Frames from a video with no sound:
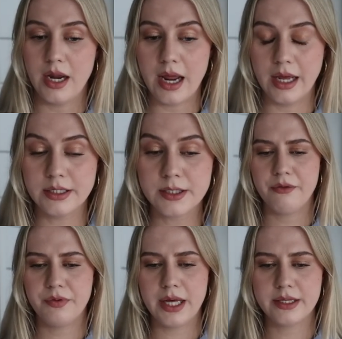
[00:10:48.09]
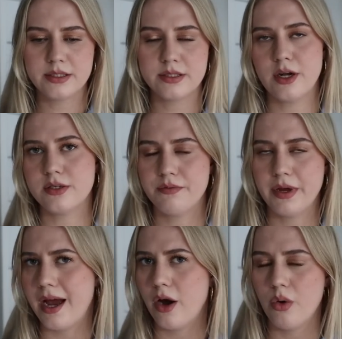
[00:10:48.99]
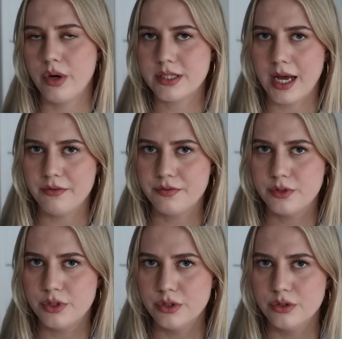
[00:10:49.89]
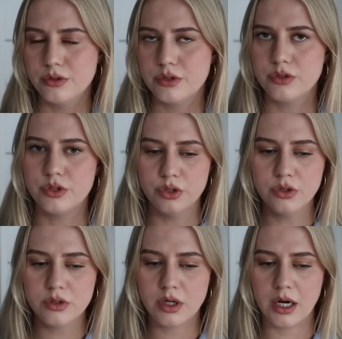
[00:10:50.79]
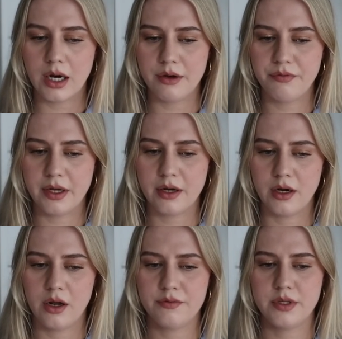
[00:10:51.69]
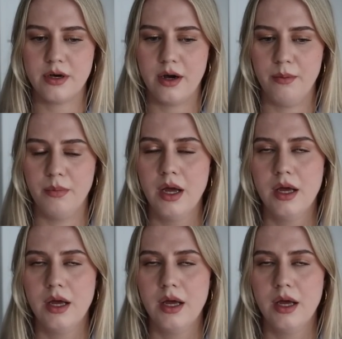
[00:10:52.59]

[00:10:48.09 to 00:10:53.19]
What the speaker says: And I feel like this is not something I always have to do. I think a lot of the time,